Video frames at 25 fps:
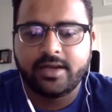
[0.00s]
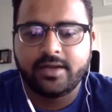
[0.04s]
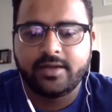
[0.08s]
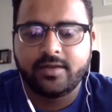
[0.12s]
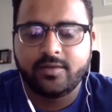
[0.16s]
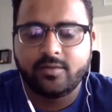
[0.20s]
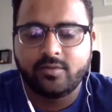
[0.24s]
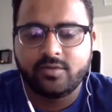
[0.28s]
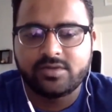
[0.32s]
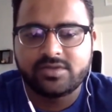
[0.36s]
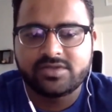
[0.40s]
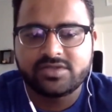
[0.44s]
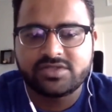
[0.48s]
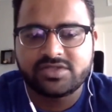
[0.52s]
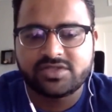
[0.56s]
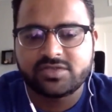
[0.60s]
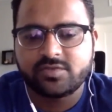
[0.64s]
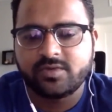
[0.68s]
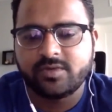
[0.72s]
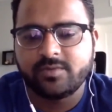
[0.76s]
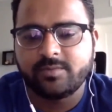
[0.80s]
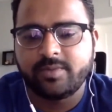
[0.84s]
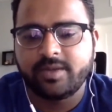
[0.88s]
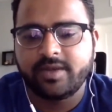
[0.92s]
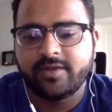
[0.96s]
and it was just
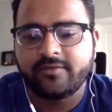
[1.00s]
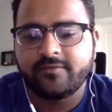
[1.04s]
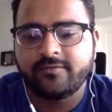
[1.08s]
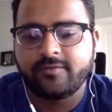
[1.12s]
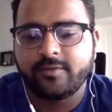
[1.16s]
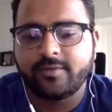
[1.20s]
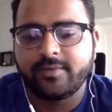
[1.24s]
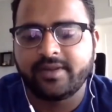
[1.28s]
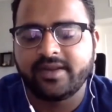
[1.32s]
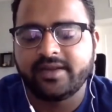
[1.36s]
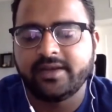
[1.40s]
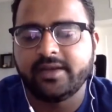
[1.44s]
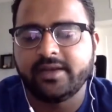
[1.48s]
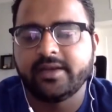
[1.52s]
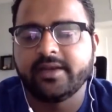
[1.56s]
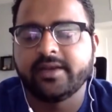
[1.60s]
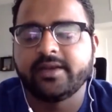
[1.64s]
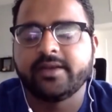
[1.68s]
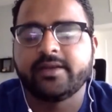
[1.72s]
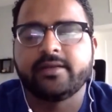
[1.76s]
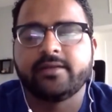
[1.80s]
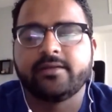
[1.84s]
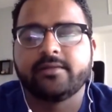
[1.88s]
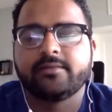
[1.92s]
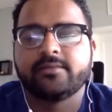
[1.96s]
one platform I
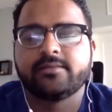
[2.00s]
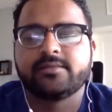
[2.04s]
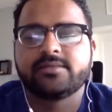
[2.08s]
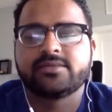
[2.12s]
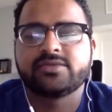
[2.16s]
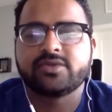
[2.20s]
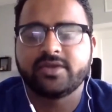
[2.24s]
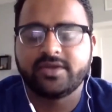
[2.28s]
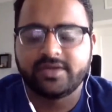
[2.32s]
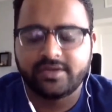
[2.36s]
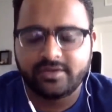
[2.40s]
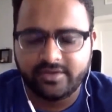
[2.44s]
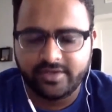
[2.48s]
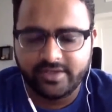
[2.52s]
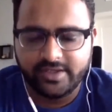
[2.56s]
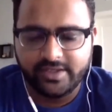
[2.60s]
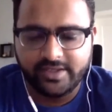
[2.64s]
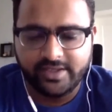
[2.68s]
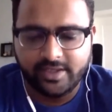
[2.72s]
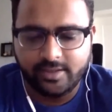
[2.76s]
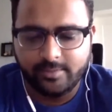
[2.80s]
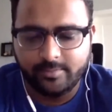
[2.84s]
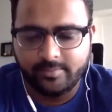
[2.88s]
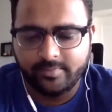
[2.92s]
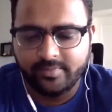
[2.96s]
needed. So it
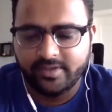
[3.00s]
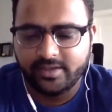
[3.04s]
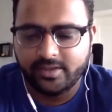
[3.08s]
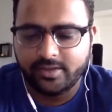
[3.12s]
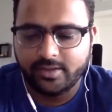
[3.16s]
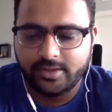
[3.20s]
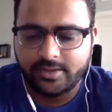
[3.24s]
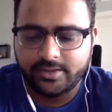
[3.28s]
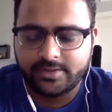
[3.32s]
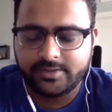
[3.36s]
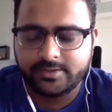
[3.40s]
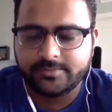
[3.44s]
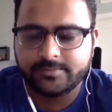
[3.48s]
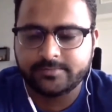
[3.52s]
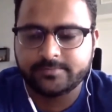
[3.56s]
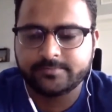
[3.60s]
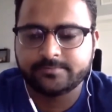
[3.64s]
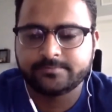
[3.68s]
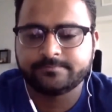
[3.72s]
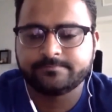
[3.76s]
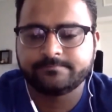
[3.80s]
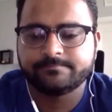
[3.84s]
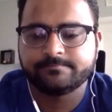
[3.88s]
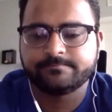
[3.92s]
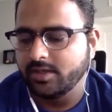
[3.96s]
really helped me a
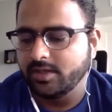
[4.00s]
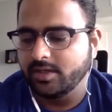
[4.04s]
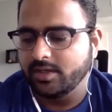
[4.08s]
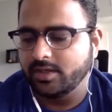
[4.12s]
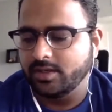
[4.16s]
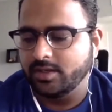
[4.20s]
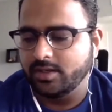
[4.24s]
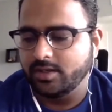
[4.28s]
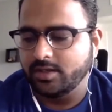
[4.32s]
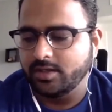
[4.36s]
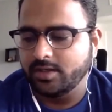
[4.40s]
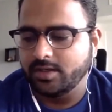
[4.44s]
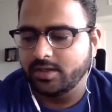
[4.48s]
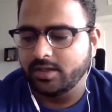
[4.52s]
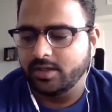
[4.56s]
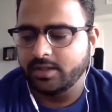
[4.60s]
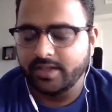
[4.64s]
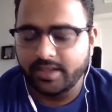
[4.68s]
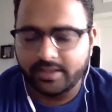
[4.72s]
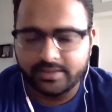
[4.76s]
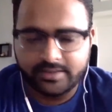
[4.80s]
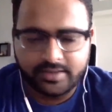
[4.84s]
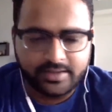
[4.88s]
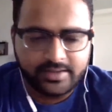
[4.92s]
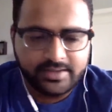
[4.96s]
lot.
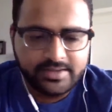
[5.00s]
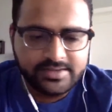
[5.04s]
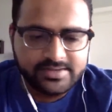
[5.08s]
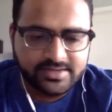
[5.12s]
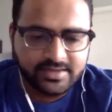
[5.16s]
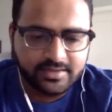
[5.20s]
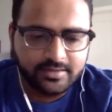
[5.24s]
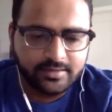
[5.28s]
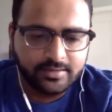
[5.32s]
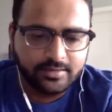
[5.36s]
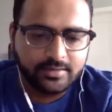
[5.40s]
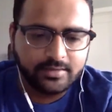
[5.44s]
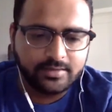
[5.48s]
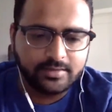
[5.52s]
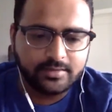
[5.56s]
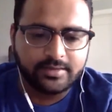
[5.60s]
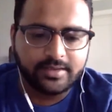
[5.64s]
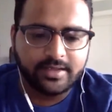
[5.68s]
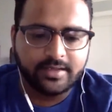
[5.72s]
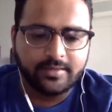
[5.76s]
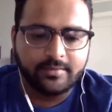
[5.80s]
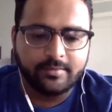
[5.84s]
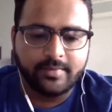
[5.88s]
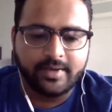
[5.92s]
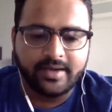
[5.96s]
Another reason
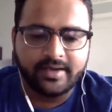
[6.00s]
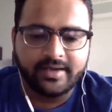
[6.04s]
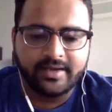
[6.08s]
that